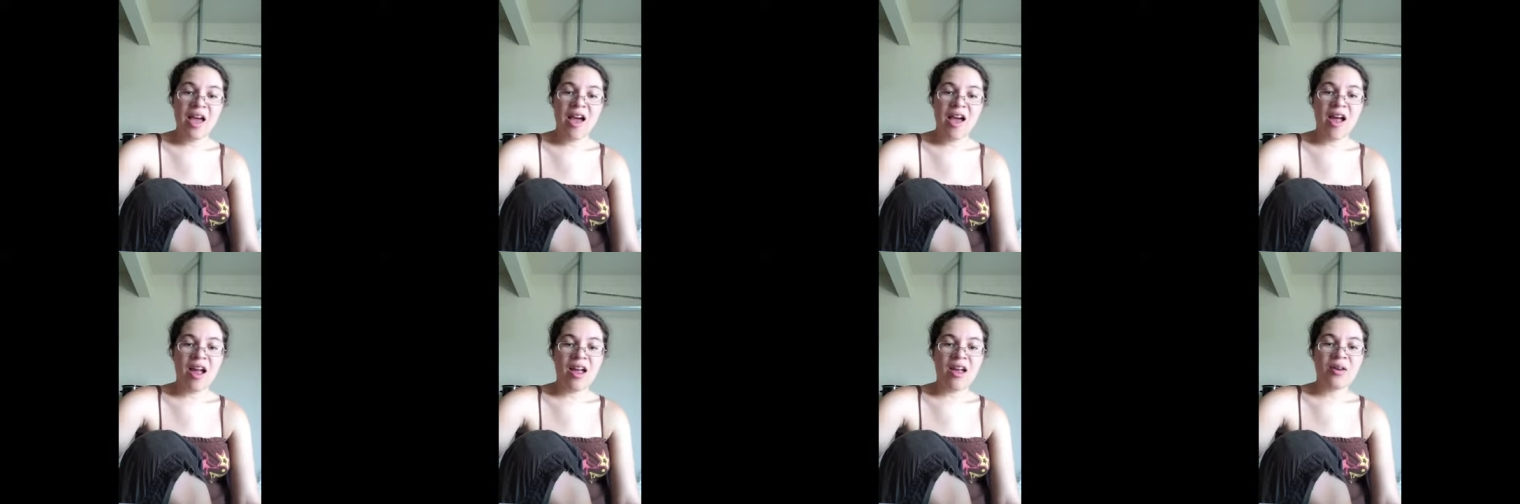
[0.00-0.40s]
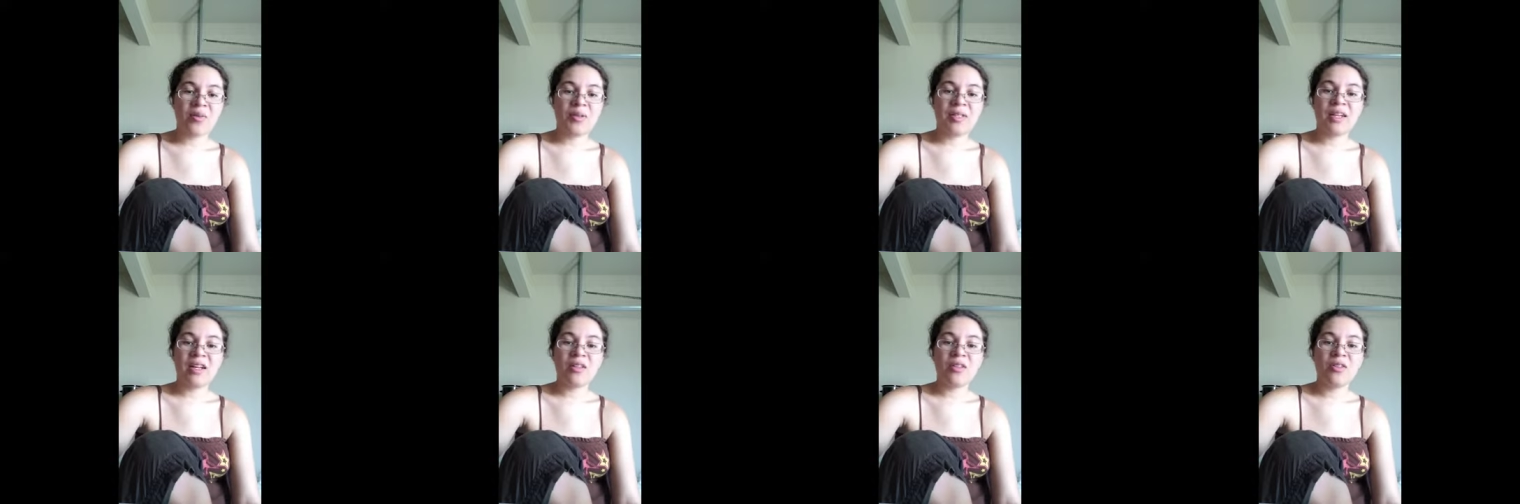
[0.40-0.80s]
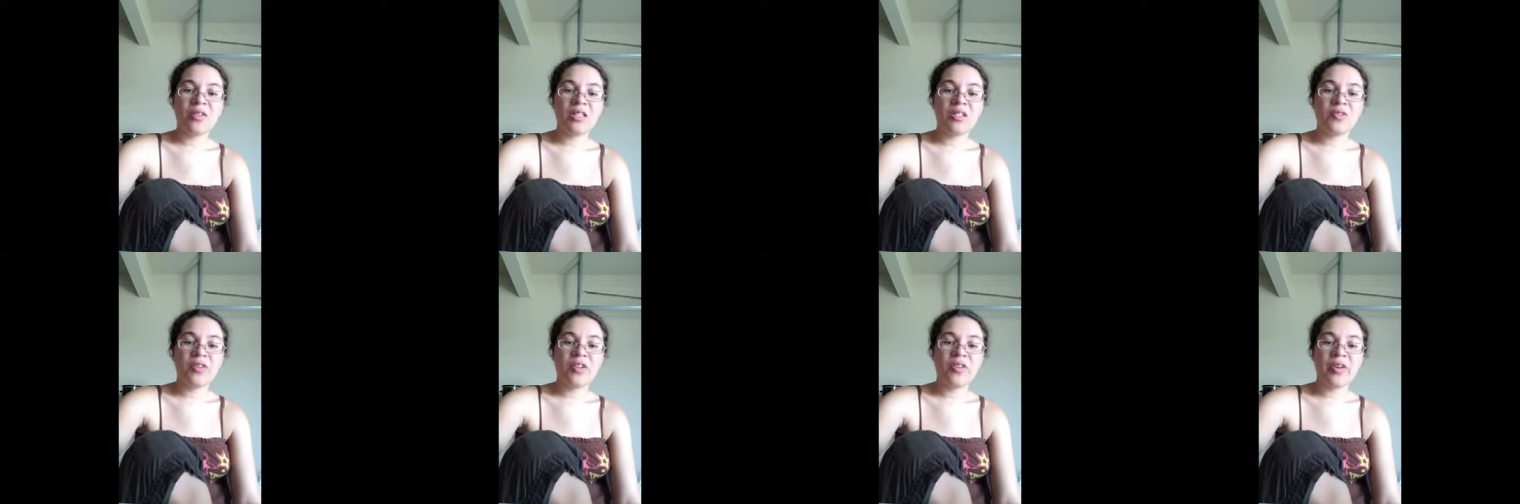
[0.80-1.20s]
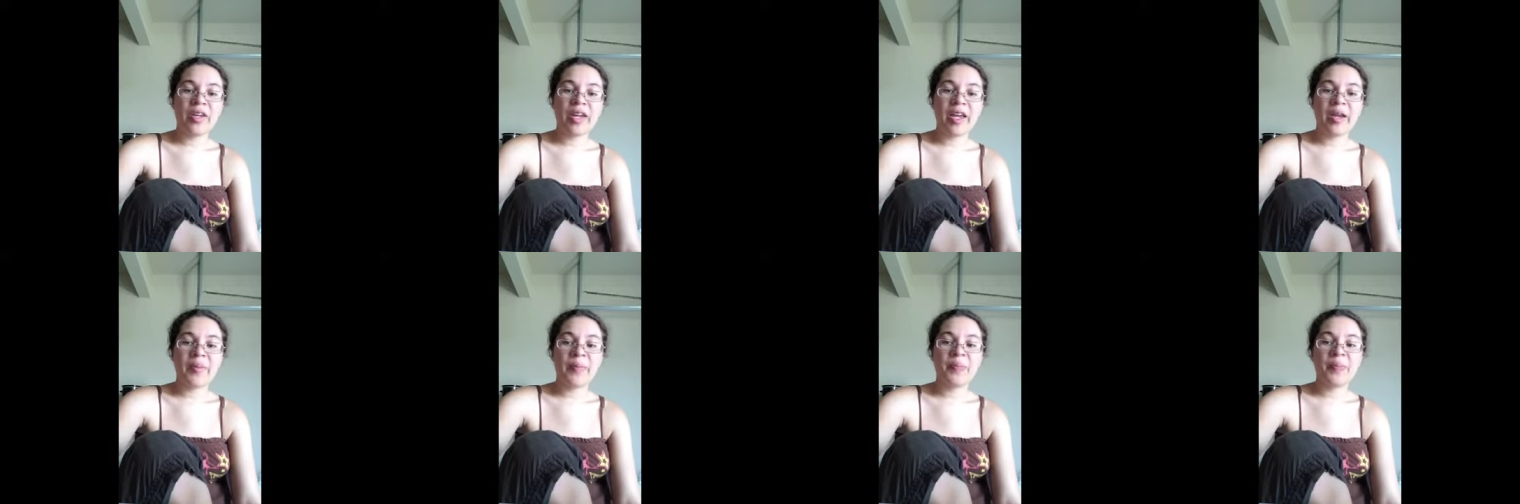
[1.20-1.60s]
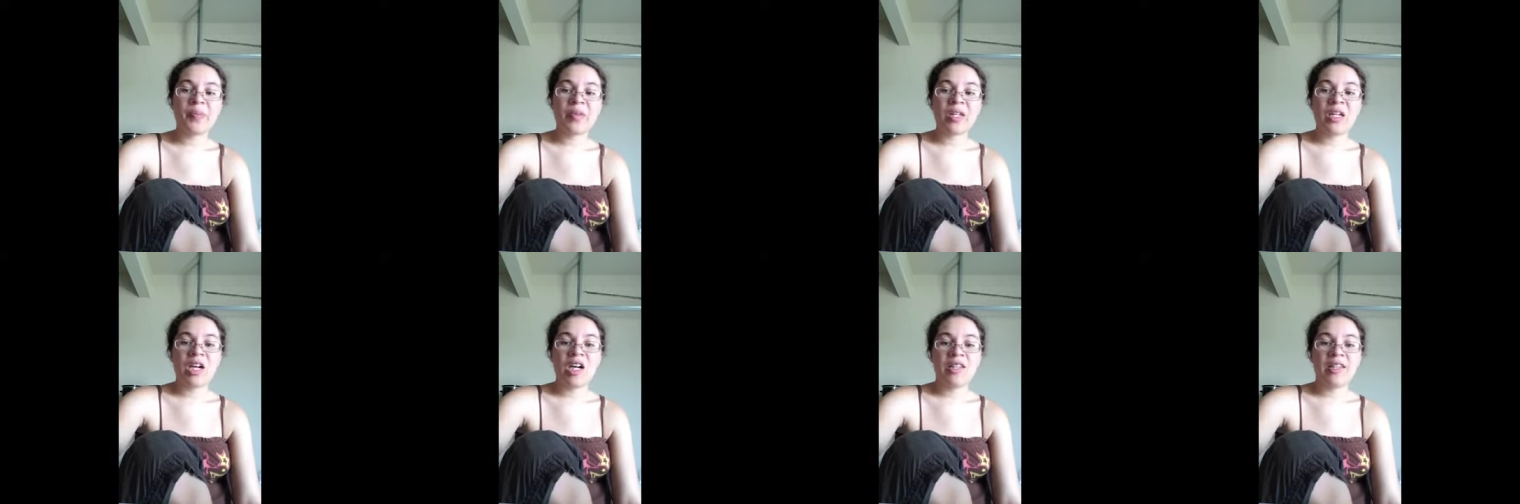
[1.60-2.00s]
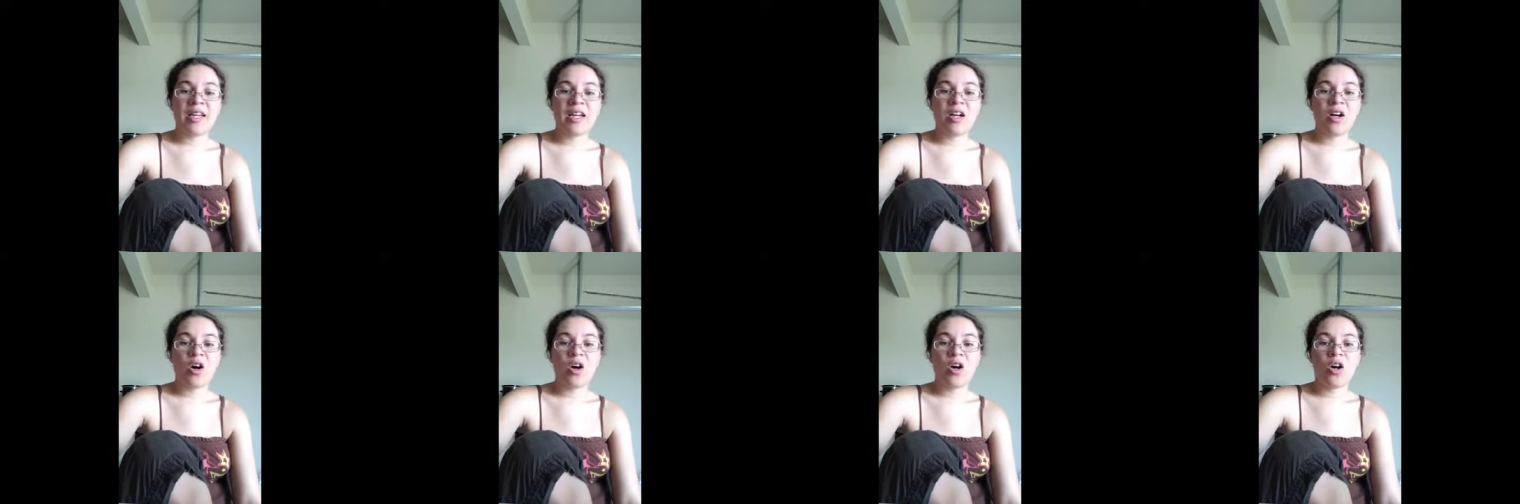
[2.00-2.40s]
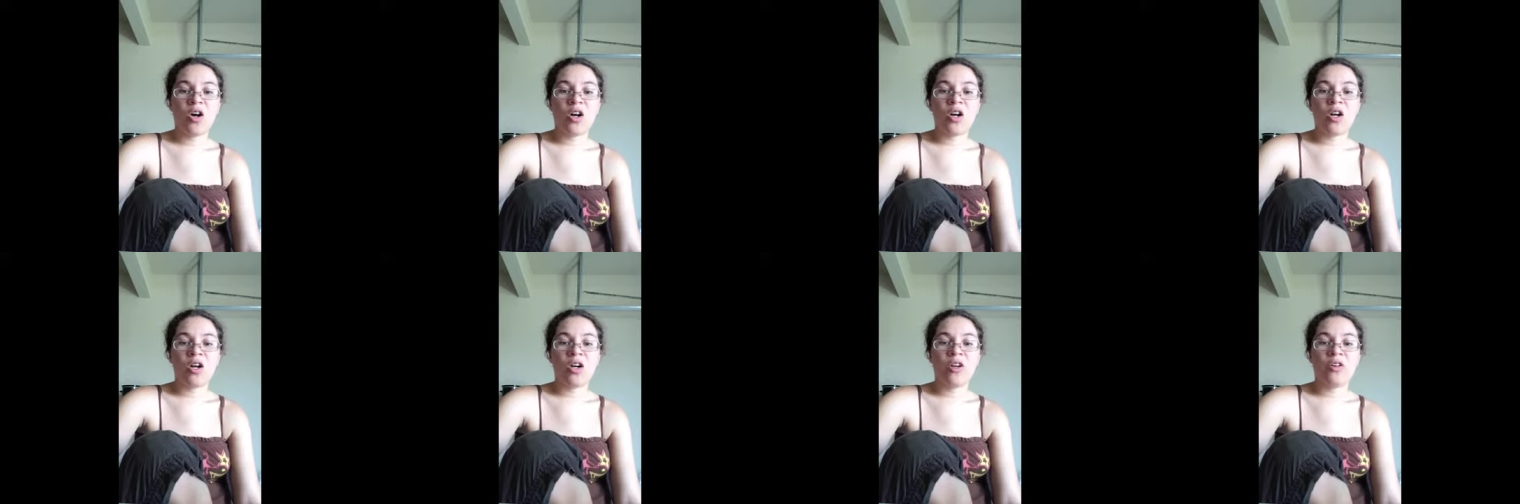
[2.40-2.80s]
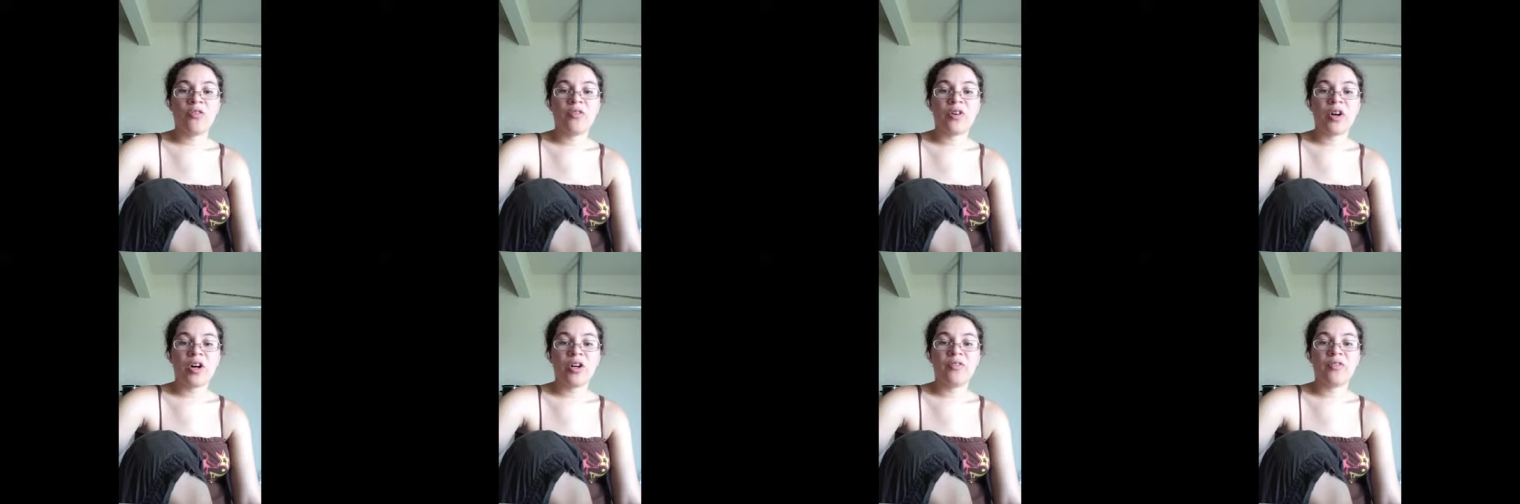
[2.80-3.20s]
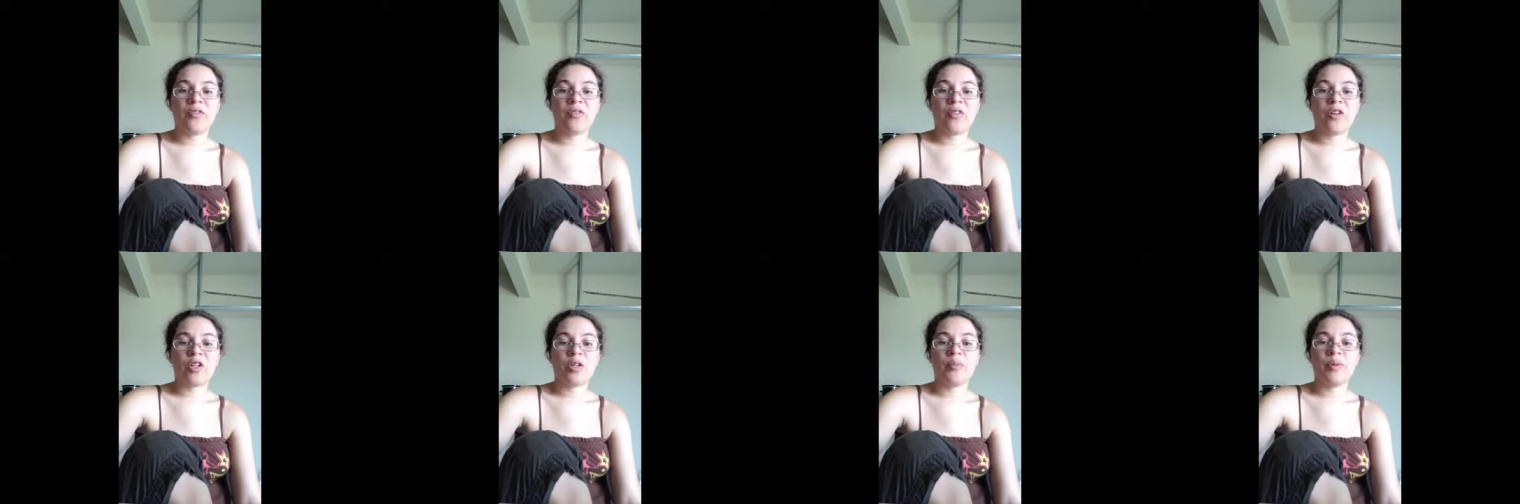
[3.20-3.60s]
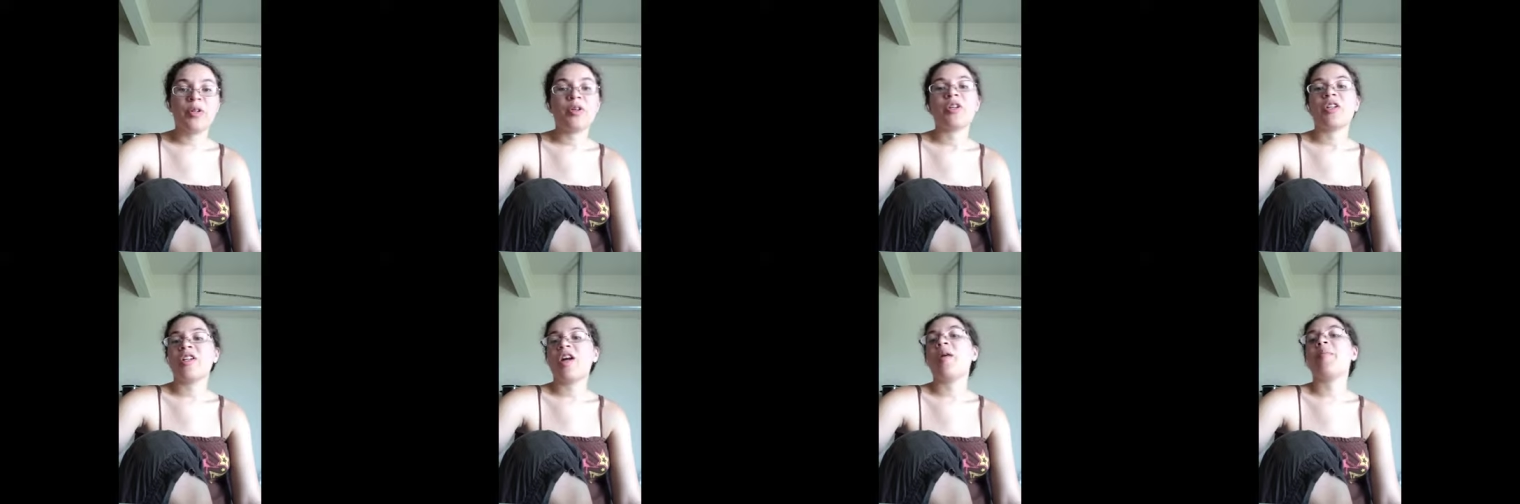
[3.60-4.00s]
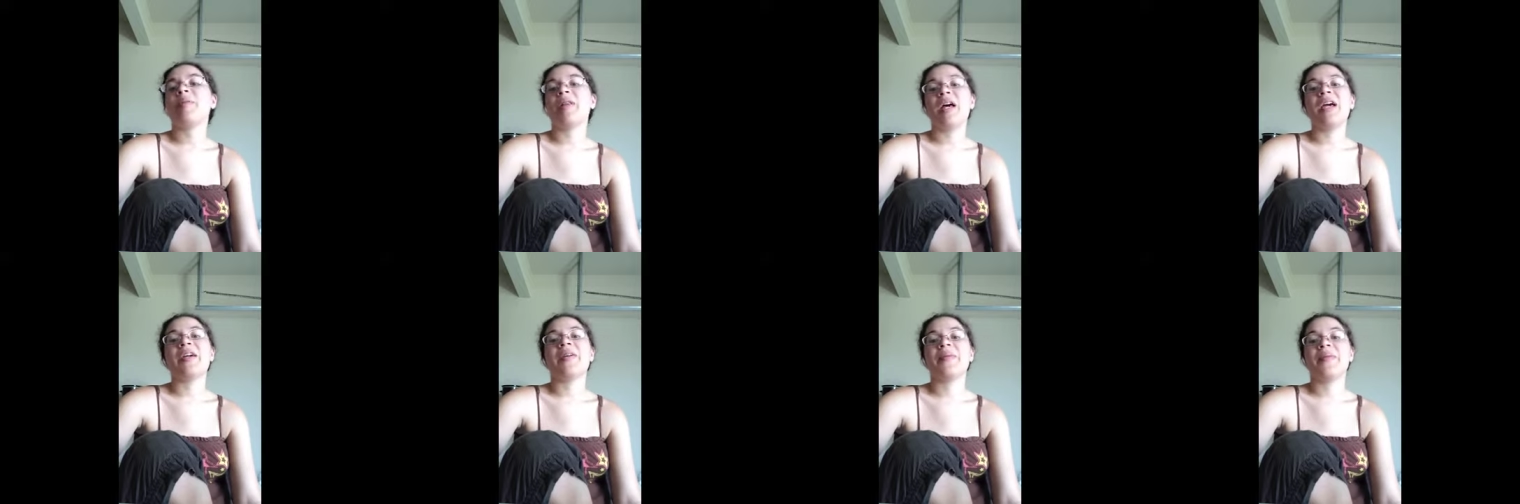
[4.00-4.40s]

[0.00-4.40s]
And we downloaded this video game that our computer could not play.